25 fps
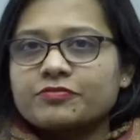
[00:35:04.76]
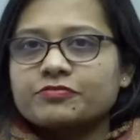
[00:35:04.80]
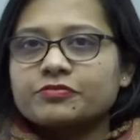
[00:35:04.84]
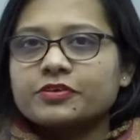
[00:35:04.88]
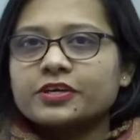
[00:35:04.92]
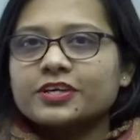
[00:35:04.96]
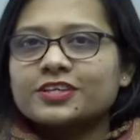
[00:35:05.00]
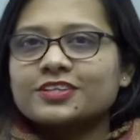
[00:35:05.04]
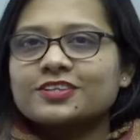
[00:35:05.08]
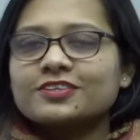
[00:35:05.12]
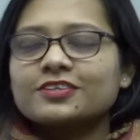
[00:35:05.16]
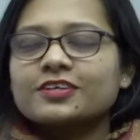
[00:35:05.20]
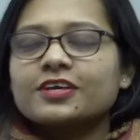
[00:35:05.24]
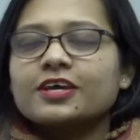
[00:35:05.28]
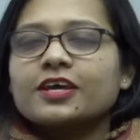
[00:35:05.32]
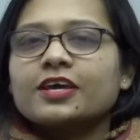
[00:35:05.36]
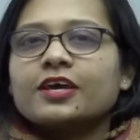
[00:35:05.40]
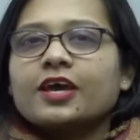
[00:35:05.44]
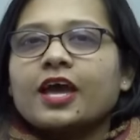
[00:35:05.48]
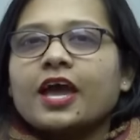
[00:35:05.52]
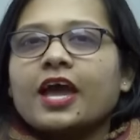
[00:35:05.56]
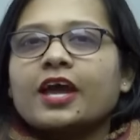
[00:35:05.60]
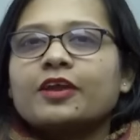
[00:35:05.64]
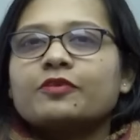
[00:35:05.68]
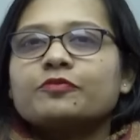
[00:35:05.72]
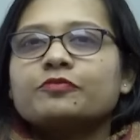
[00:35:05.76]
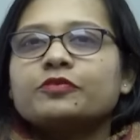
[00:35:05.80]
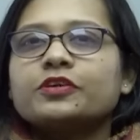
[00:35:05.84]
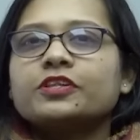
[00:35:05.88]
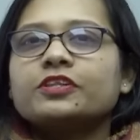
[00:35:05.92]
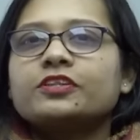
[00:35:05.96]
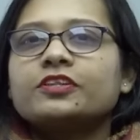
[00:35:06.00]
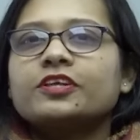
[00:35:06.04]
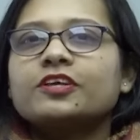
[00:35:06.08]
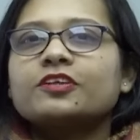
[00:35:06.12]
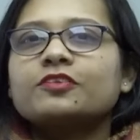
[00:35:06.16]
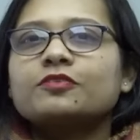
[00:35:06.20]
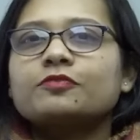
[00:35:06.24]
efforts and
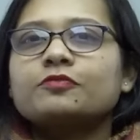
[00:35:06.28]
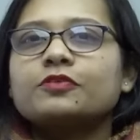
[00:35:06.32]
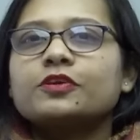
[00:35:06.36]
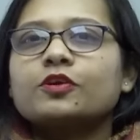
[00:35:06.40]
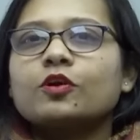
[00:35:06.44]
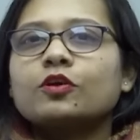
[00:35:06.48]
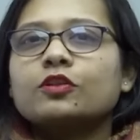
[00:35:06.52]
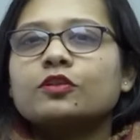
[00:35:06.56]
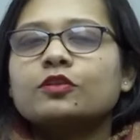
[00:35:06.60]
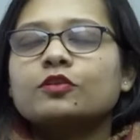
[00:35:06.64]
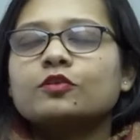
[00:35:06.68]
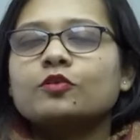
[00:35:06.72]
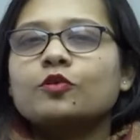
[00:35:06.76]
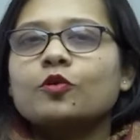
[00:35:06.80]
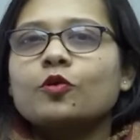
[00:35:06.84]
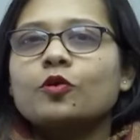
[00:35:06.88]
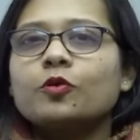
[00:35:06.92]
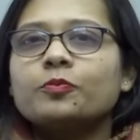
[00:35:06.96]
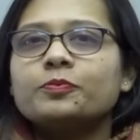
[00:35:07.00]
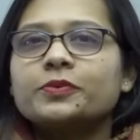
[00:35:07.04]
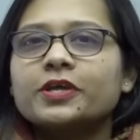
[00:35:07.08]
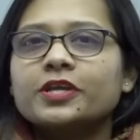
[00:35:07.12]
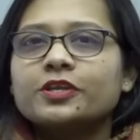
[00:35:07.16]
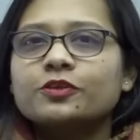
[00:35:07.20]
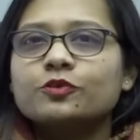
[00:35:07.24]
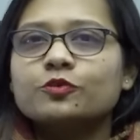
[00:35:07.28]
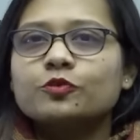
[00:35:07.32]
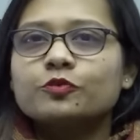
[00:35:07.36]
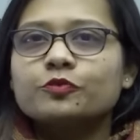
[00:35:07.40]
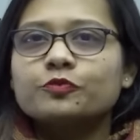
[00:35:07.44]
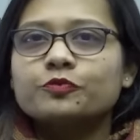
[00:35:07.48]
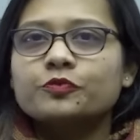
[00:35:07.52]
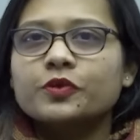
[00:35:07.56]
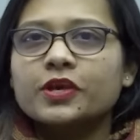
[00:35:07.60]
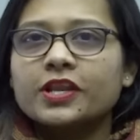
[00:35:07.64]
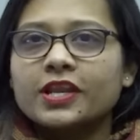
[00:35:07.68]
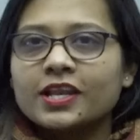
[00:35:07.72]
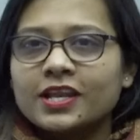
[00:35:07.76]
with this we also hope that you
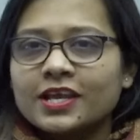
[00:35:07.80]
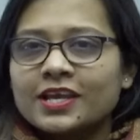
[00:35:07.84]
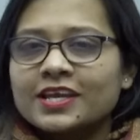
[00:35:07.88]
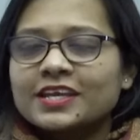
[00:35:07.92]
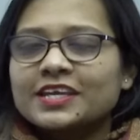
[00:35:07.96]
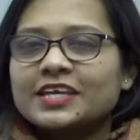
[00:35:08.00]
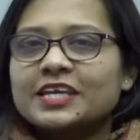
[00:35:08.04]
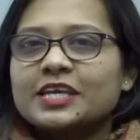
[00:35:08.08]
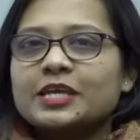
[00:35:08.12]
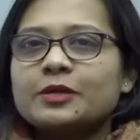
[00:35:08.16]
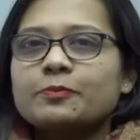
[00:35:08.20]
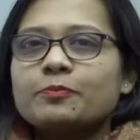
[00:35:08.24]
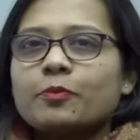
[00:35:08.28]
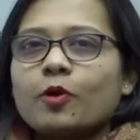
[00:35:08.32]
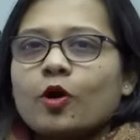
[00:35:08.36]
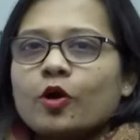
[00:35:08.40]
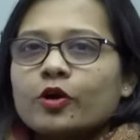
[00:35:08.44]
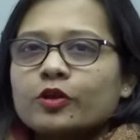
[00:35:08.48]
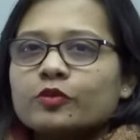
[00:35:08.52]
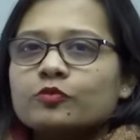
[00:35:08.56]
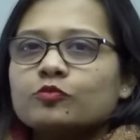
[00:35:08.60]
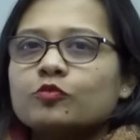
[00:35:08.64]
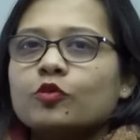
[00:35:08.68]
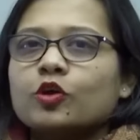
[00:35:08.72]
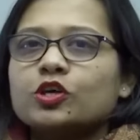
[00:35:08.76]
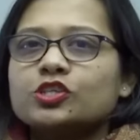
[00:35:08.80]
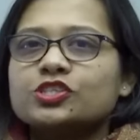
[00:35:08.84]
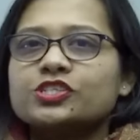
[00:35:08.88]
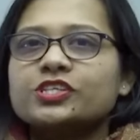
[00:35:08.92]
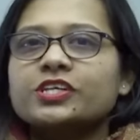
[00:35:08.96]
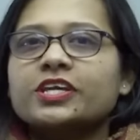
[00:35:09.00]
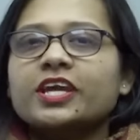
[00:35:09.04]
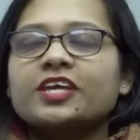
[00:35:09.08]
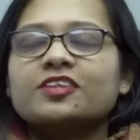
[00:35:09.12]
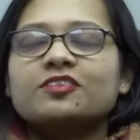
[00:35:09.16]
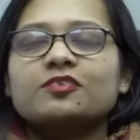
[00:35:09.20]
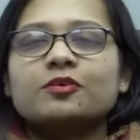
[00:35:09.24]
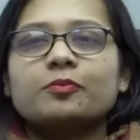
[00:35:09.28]
will keep on
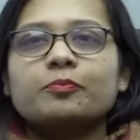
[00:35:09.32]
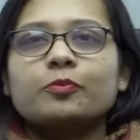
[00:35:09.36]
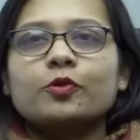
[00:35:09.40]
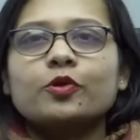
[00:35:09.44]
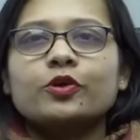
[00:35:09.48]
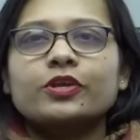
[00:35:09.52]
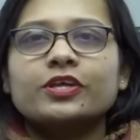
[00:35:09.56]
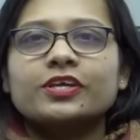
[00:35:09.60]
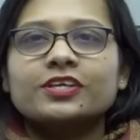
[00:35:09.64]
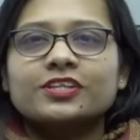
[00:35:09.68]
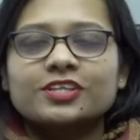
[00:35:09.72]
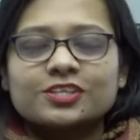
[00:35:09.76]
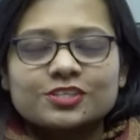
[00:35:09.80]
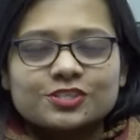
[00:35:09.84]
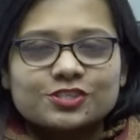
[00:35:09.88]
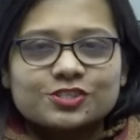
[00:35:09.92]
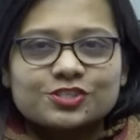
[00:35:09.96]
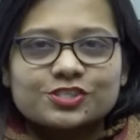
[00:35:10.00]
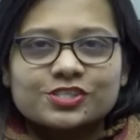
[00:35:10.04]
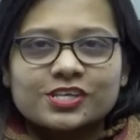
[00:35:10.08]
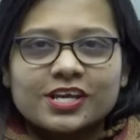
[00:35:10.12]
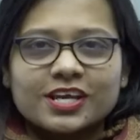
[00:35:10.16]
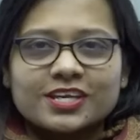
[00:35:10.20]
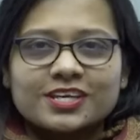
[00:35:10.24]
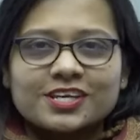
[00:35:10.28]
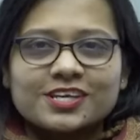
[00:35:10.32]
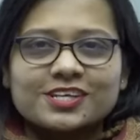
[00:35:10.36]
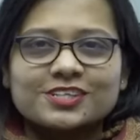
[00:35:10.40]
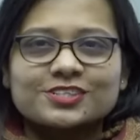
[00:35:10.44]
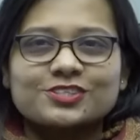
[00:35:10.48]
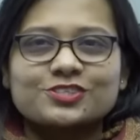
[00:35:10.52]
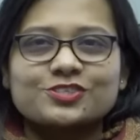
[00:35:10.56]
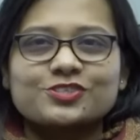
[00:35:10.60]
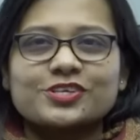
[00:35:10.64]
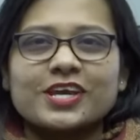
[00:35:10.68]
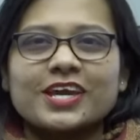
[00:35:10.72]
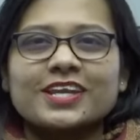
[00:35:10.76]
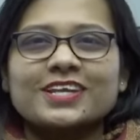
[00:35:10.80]
watching and supporting the Drishti
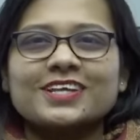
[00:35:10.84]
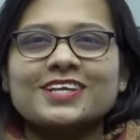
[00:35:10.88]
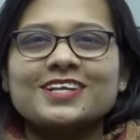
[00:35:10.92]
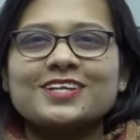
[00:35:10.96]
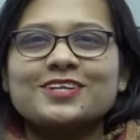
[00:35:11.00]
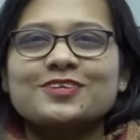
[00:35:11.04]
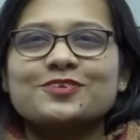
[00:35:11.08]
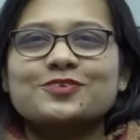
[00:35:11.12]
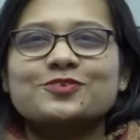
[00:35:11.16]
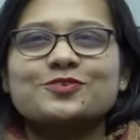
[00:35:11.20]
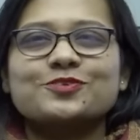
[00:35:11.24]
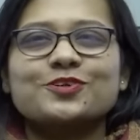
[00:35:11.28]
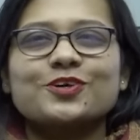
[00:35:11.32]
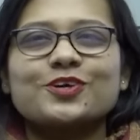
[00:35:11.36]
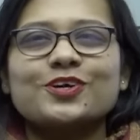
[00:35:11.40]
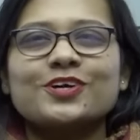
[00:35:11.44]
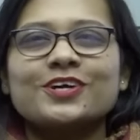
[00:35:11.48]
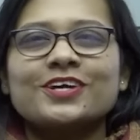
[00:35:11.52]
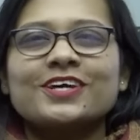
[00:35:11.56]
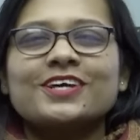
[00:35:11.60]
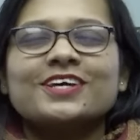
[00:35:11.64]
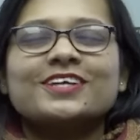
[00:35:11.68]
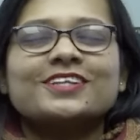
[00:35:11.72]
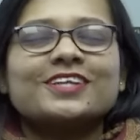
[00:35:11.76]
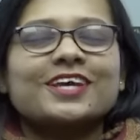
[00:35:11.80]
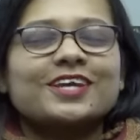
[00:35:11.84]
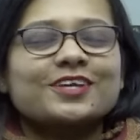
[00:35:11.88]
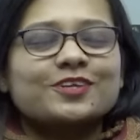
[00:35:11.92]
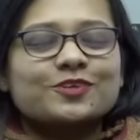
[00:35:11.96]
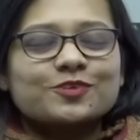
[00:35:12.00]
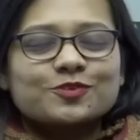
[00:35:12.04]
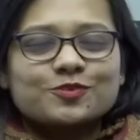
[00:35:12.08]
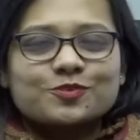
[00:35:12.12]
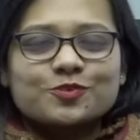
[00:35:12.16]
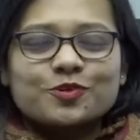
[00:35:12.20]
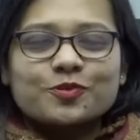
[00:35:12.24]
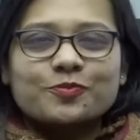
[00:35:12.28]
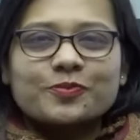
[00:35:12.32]
IAS channel. So
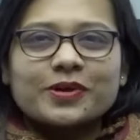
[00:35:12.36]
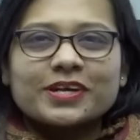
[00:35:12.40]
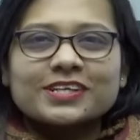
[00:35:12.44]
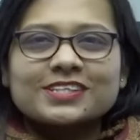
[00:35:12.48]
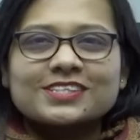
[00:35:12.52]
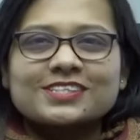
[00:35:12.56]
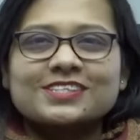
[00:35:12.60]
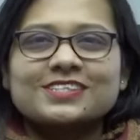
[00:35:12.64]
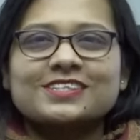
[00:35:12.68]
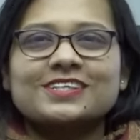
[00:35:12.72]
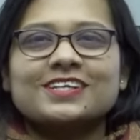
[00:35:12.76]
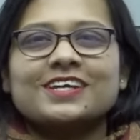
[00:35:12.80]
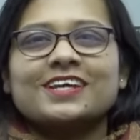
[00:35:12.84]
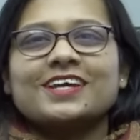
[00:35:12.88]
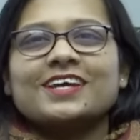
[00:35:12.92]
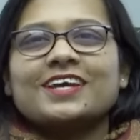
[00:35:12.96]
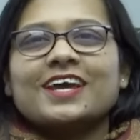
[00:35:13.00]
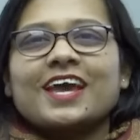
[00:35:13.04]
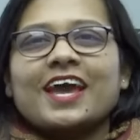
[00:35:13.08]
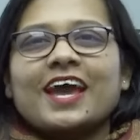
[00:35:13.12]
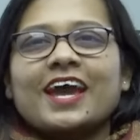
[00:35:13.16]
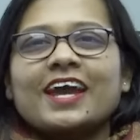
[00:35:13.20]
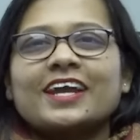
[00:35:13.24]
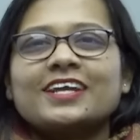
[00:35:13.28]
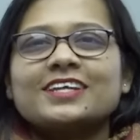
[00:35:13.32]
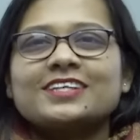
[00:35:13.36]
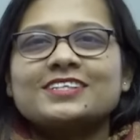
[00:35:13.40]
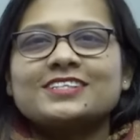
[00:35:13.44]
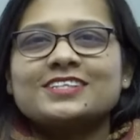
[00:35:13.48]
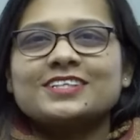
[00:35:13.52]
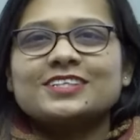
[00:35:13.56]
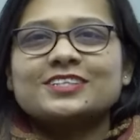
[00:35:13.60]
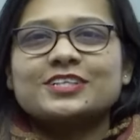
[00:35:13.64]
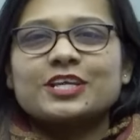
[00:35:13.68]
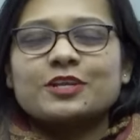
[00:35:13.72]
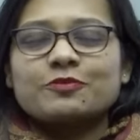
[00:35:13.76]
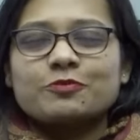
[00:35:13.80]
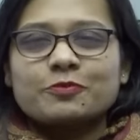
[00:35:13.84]
Thank you so much.
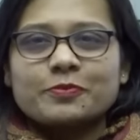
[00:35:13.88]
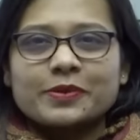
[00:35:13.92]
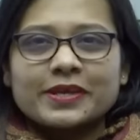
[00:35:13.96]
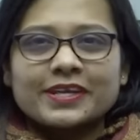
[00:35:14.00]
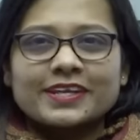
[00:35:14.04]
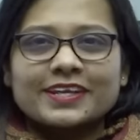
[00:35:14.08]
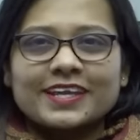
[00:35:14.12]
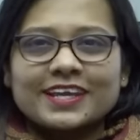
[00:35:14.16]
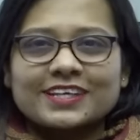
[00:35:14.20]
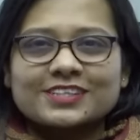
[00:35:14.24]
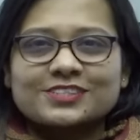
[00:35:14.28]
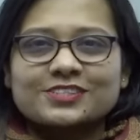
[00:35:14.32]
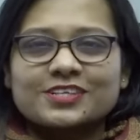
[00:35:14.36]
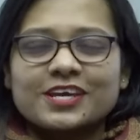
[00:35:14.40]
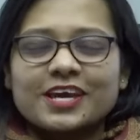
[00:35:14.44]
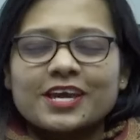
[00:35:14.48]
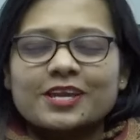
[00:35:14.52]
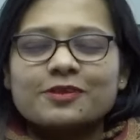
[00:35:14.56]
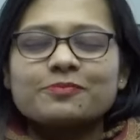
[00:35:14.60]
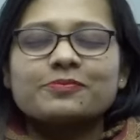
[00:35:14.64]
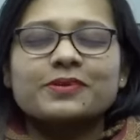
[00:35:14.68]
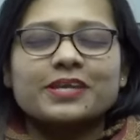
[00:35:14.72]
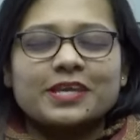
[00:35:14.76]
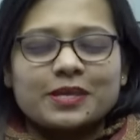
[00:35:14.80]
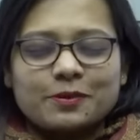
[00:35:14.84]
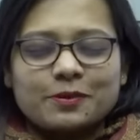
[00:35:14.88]
And till we meet next time,